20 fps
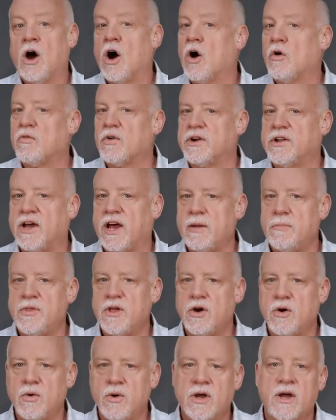Over time,
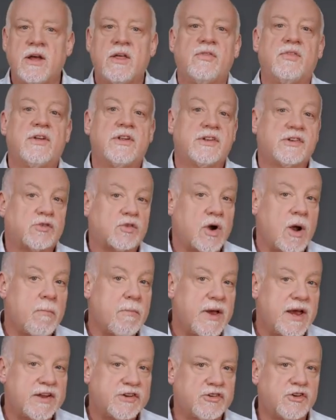though, the Scrum
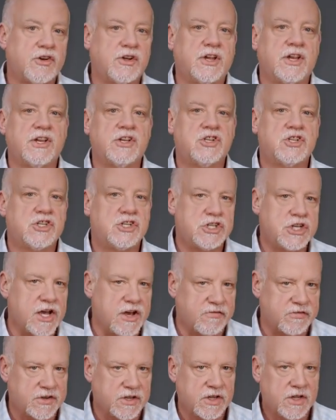Master can
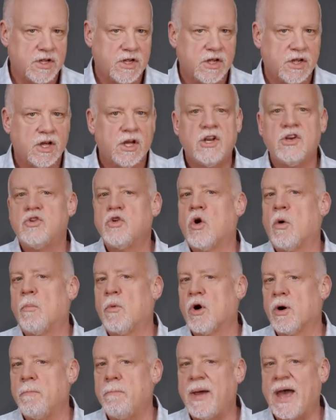shift to a
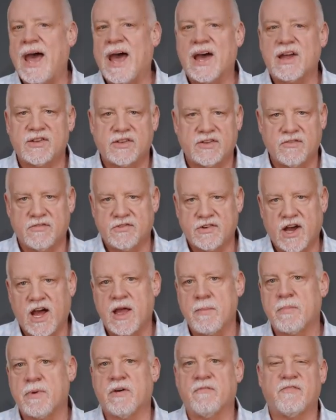more passive
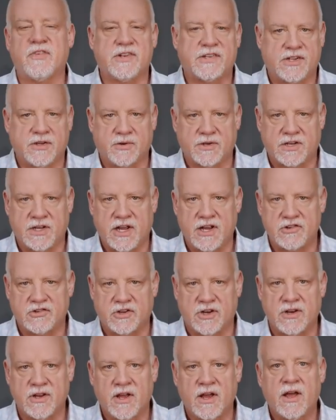type of
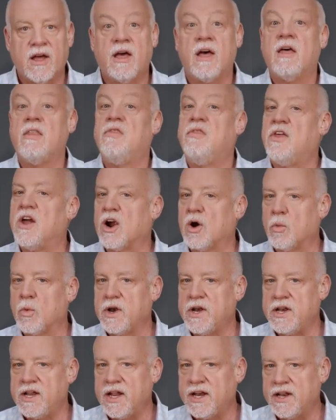facilitation, there
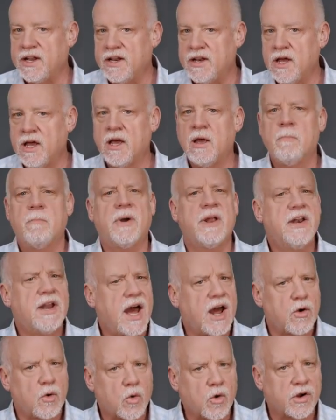when needed, but
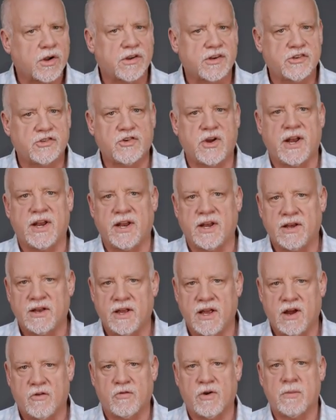not orchestrating
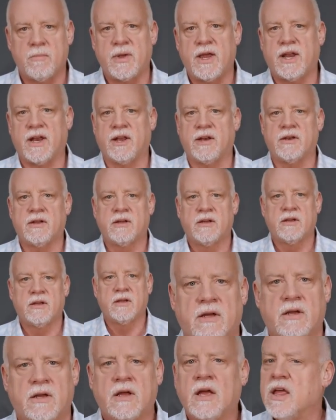every meeting.
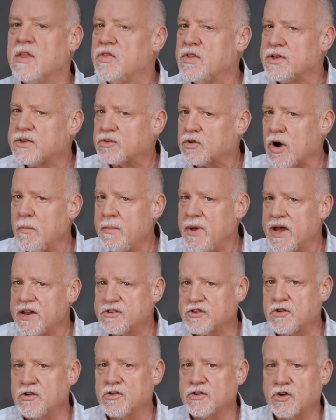The Scrum
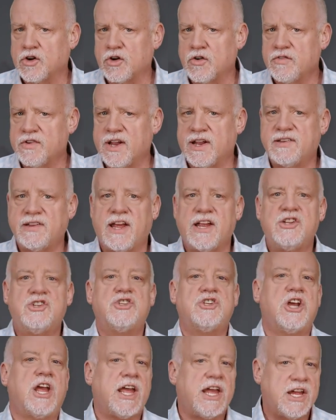Master serves as a
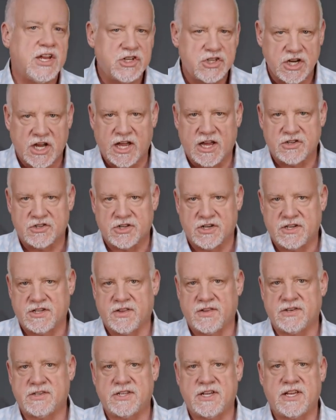change agent to
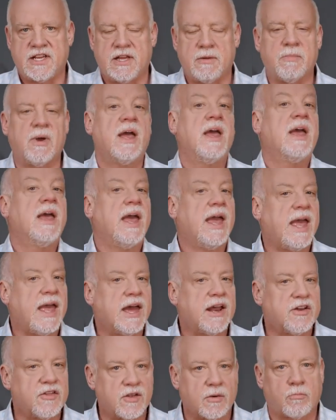the team
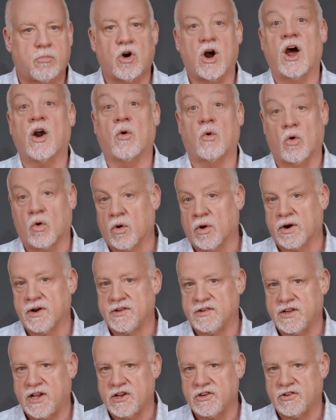and to the broader
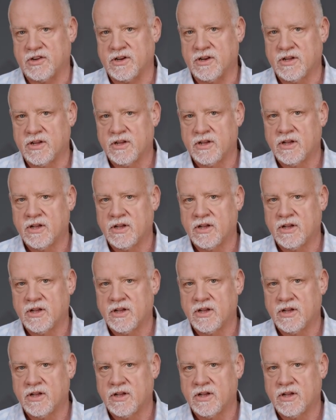organization.